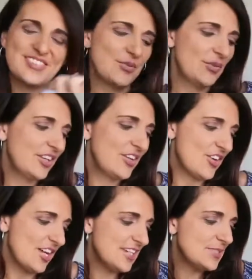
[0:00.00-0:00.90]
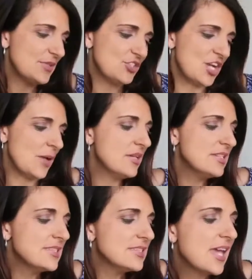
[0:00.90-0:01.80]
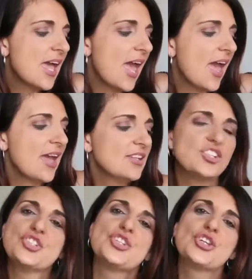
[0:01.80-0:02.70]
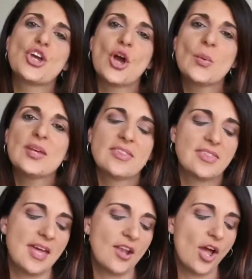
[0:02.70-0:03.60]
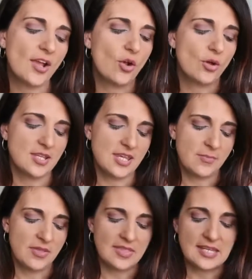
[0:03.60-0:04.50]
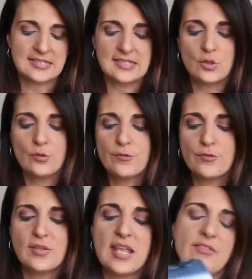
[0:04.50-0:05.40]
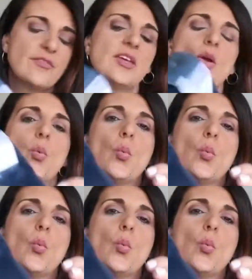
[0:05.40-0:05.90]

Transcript: so really nice pajamas and to go with that I got him these little fluffy